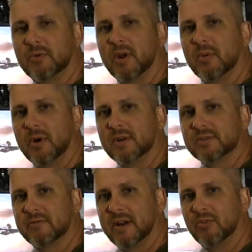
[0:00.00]
with Great American
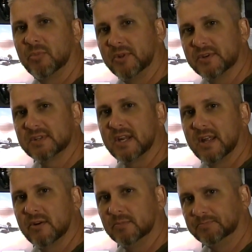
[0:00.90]
Survival put this
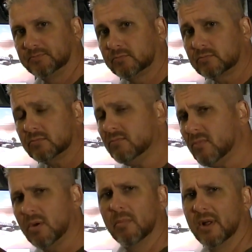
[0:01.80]
together
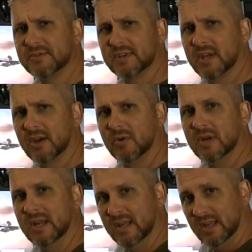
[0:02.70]
months ago,
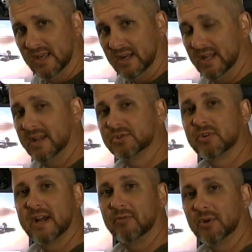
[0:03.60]
and it has
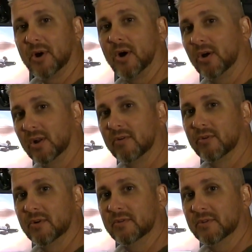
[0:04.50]
traveled all
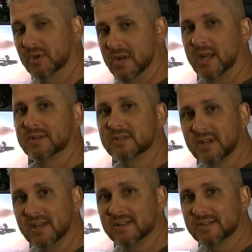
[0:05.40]
over the United
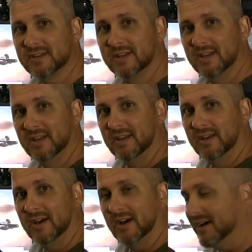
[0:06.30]
States.
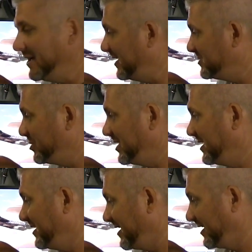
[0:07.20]
And it's been
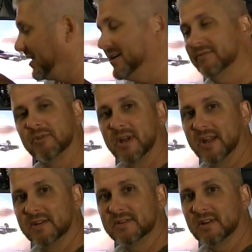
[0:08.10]
in a lot of different
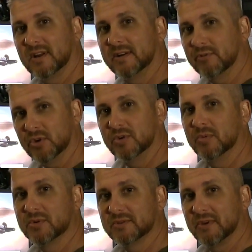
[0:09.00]
hands. A lot of different
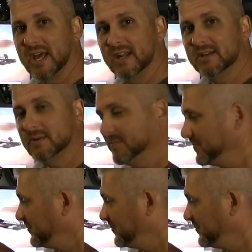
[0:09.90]
YouTubers have had it,